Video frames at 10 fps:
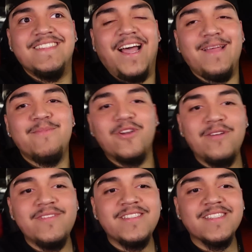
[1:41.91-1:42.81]
I am
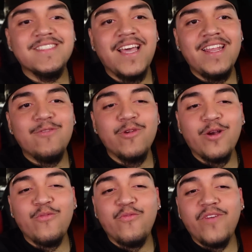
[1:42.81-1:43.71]
nervous, excited. We
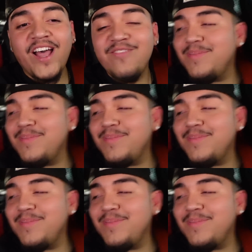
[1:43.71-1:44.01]
are five